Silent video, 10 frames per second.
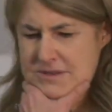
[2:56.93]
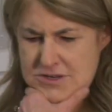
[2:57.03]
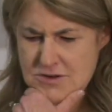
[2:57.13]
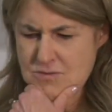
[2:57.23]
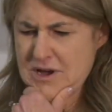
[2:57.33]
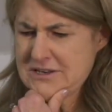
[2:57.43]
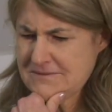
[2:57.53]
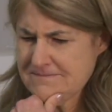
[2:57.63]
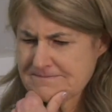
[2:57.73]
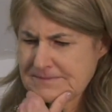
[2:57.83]
You know what?
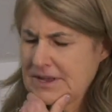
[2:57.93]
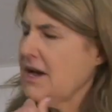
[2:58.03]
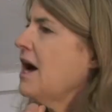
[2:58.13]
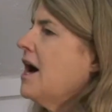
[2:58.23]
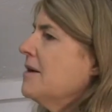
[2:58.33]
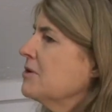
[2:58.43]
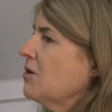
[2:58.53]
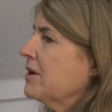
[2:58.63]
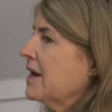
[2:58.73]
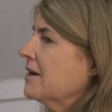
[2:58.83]
I'm
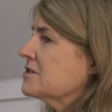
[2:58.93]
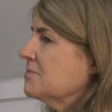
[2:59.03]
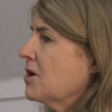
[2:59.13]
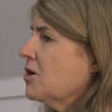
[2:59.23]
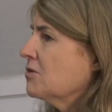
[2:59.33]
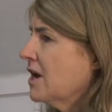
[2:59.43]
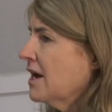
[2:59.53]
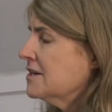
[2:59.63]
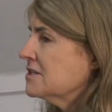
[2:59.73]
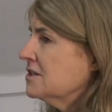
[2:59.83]
going out tomorrow
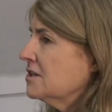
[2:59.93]
night.